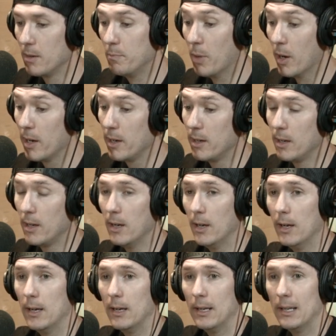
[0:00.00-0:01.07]
But
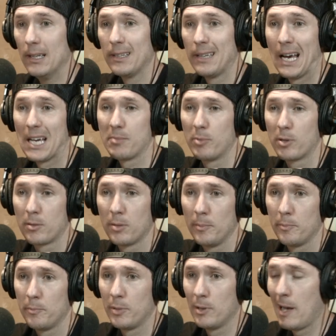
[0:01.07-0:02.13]
Casimir
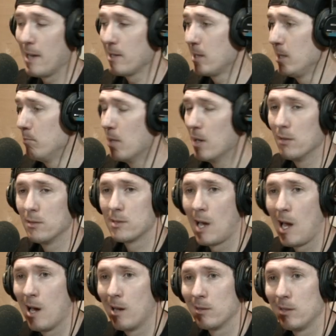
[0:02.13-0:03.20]
Pulaski bones
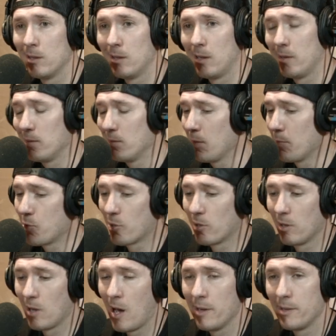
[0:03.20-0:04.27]
out, dude, and I'm sure a
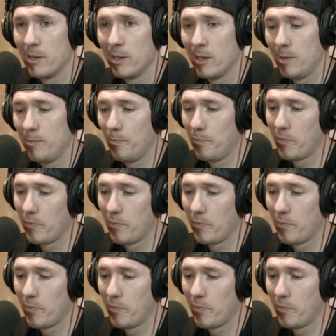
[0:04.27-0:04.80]
lot did.